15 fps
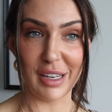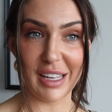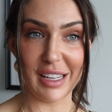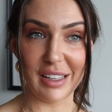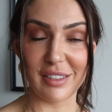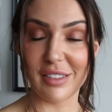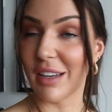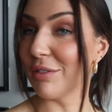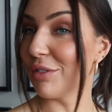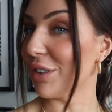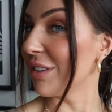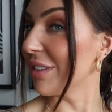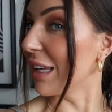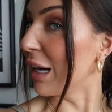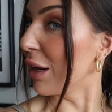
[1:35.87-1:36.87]
and I've
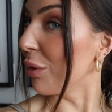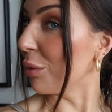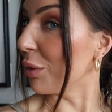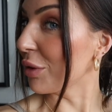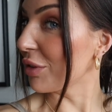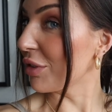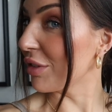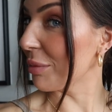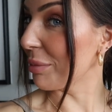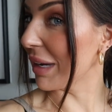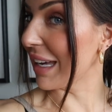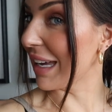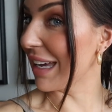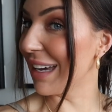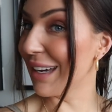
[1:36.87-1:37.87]
just now washed
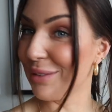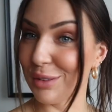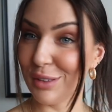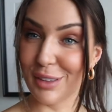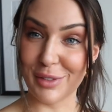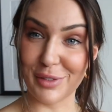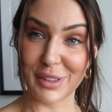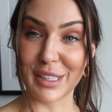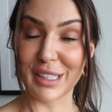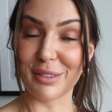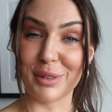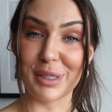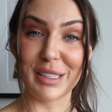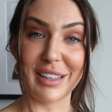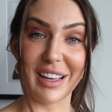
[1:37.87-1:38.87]
my hair, which is feeling
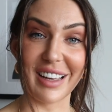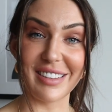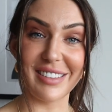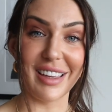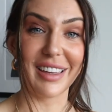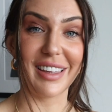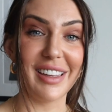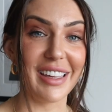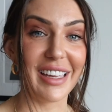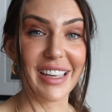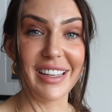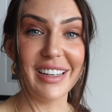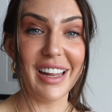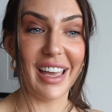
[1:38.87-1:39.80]
really nice and clean.